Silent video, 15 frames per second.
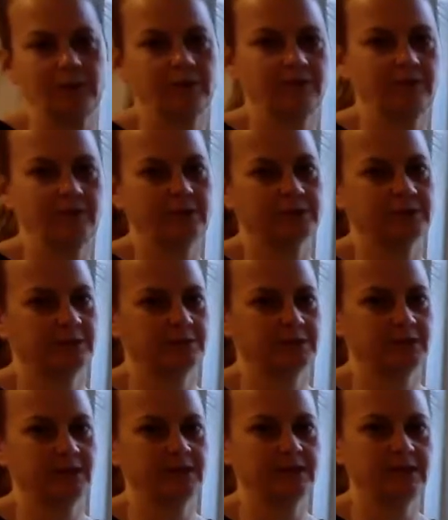1.4 times
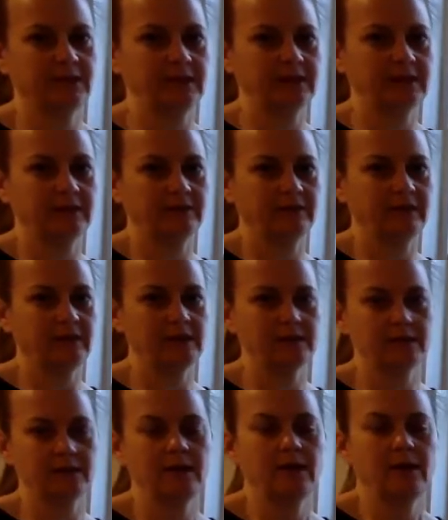10 to the negative 8,
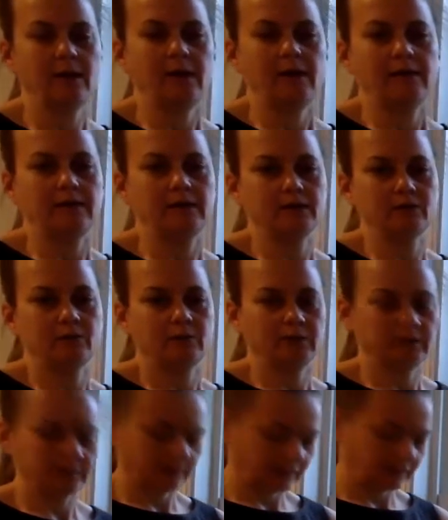this will
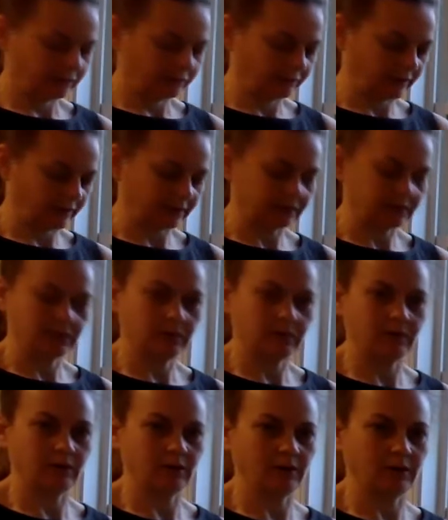in fact
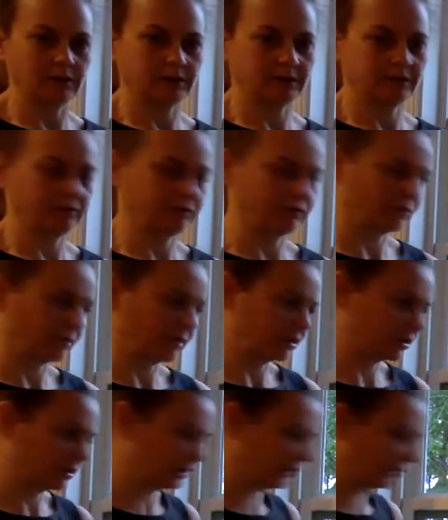cause the formation
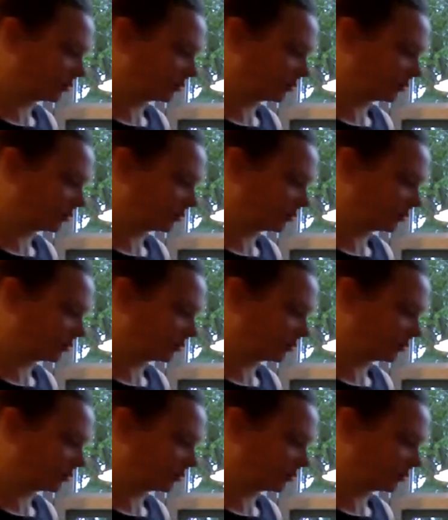of a